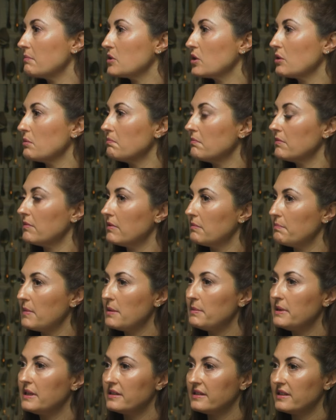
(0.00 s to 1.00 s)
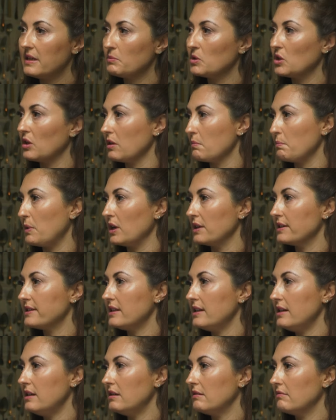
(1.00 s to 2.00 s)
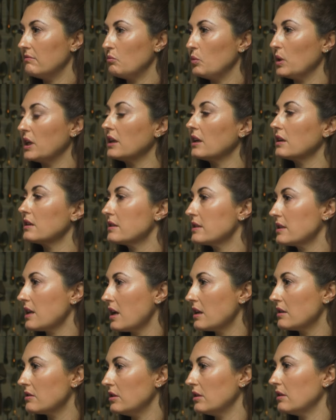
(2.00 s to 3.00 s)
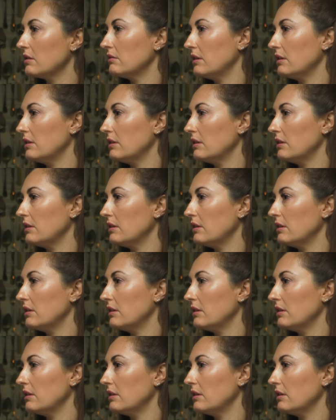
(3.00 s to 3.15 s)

So maybe inception of the policy, we can understand,